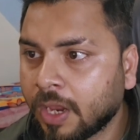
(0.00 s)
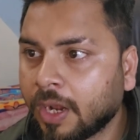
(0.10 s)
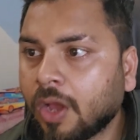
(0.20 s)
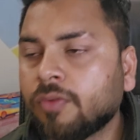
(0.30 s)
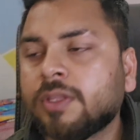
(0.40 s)

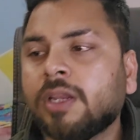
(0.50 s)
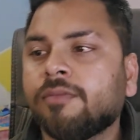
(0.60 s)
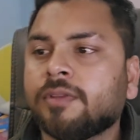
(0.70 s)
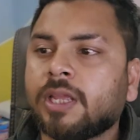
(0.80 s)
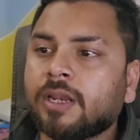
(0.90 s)
now
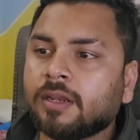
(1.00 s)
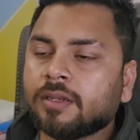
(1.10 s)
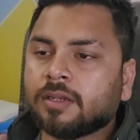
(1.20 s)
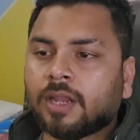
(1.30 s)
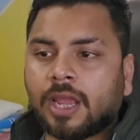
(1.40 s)
then
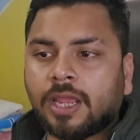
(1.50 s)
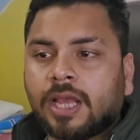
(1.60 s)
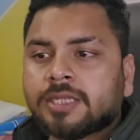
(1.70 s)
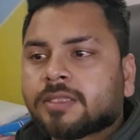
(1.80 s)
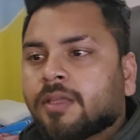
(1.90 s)
I
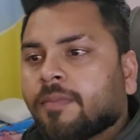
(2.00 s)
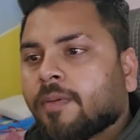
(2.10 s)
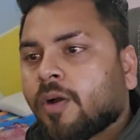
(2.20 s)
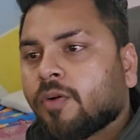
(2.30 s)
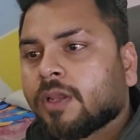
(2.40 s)
ask them
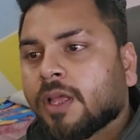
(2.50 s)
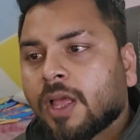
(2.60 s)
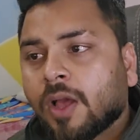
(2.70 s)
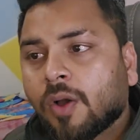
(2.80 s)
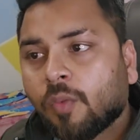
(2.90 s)
about
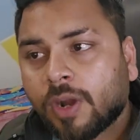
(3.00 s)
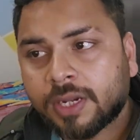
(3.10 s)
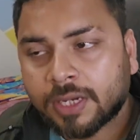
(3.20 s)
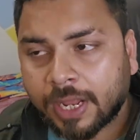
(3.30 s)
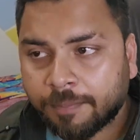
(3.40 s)

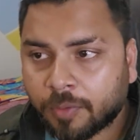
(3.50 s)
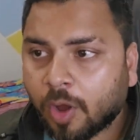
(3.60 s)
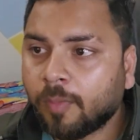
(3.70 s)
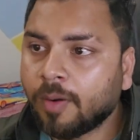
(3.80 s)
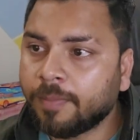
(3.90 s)
what
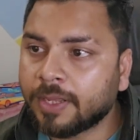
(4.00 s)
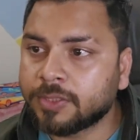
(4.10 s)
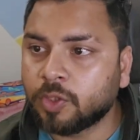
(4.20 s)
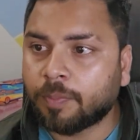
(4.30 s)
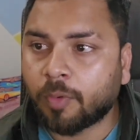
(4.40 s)
problem
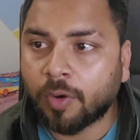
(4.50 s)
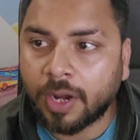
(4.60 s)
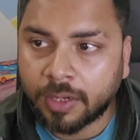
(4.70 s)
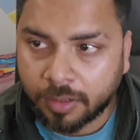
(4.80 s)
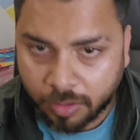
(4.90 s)
does your
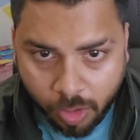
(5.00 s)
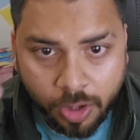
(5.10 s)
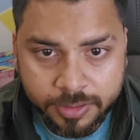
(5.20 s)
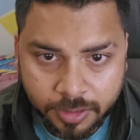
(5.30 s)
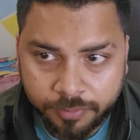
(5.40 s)
product
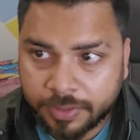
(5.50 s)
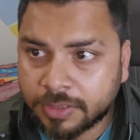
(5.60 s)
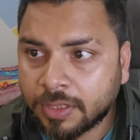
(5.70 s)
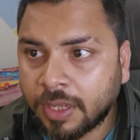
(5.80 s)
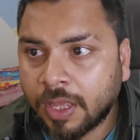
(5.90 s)
or
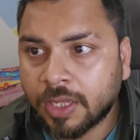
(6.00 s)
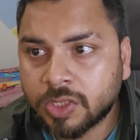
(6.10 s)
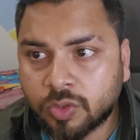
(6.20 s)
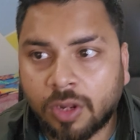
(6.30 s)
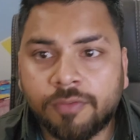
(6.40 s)
service
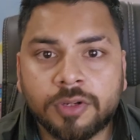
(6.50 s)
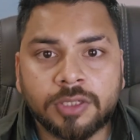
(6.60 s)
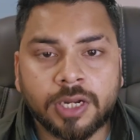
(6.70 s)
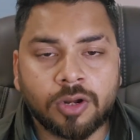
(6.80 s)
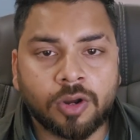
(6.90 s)
solve for the
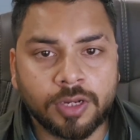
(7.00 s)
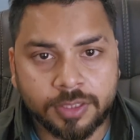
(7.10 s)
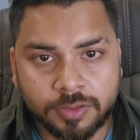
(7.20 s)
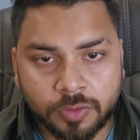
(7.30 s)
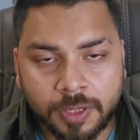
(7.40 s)
target
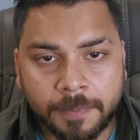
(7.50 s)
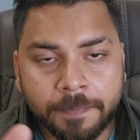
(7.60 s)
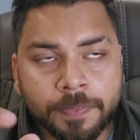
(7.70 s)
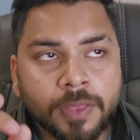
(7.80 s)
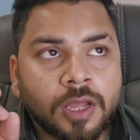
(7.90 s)
audience. Okay,
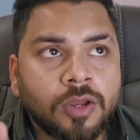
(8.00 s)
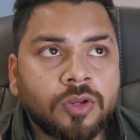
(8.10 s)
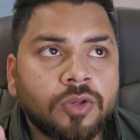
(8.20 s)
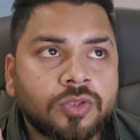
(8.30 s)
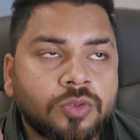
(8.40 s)

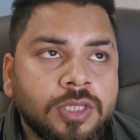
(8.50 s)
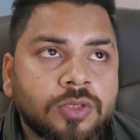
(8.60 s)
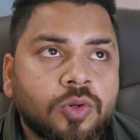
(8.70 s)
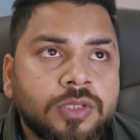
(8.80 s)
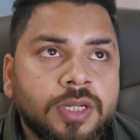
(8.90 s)
no, so this
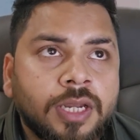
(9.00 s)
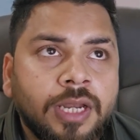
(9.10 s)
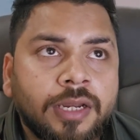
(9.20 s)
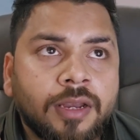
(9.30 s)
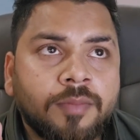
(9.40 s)
question
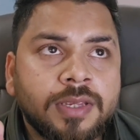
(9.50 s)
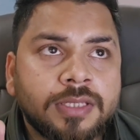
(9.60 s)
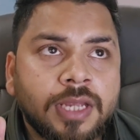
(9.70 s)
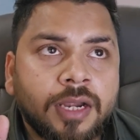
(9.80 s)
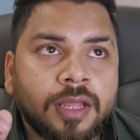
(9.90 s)
literally
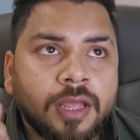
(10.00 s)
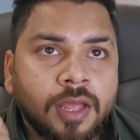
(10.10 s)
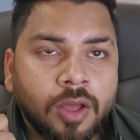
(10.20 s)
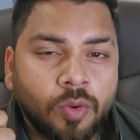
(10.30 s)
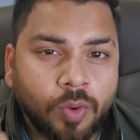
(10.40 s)
means that
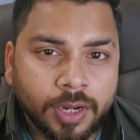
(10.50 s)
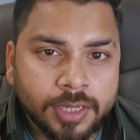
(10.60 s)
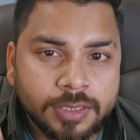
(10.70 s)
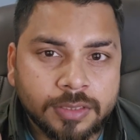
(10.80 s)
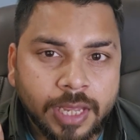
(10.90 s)
what
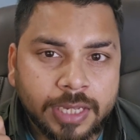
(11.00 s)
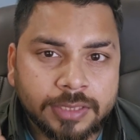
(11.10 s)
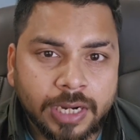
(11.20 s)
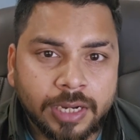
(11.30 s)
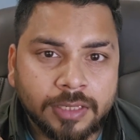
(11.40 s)
is
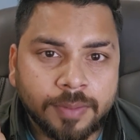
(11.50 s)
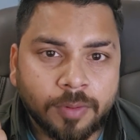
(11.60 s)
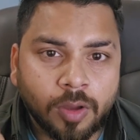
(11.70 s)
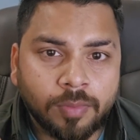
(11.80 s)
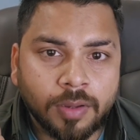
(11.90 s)
exactly the
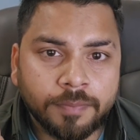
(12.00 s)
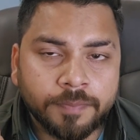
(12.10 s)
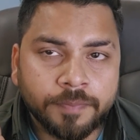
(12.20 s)
problem